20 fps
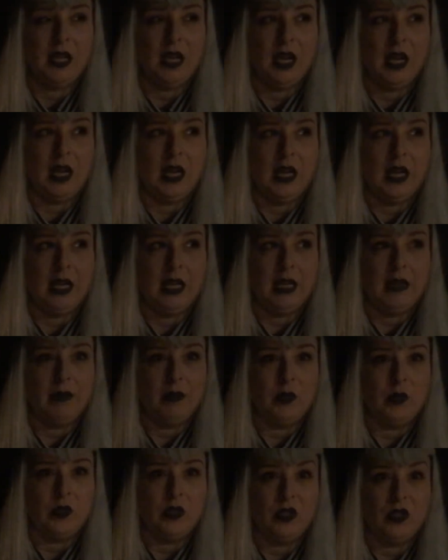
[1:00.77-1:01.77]
I am
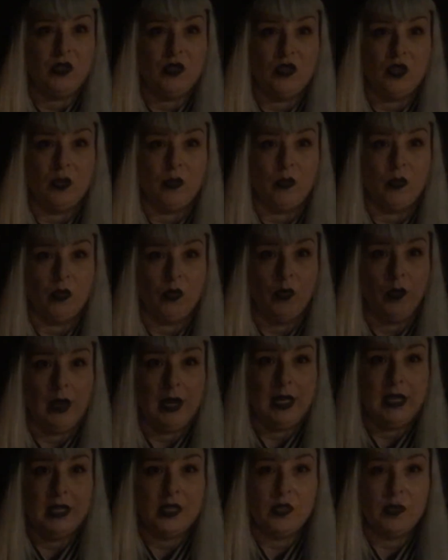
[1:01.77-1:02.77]
going to jump
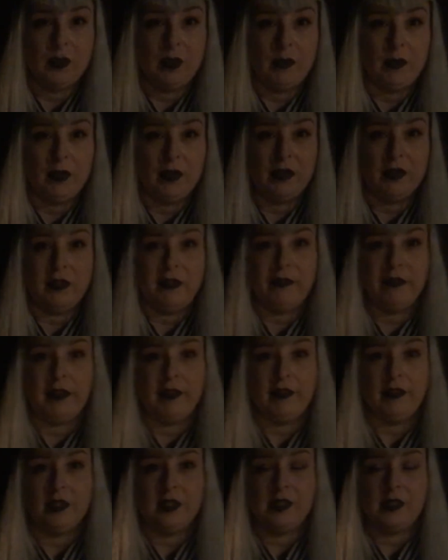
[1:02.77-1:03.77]
right into my monthly
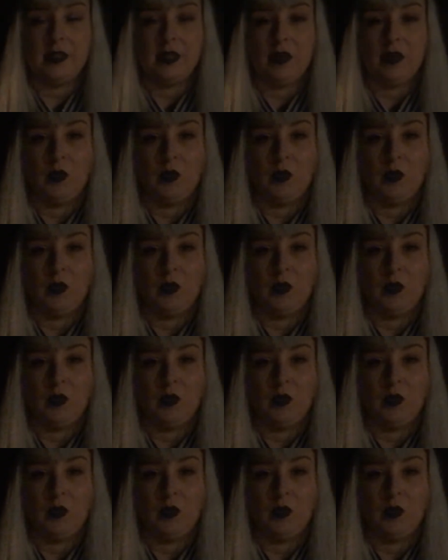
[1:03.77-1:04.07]
favorites.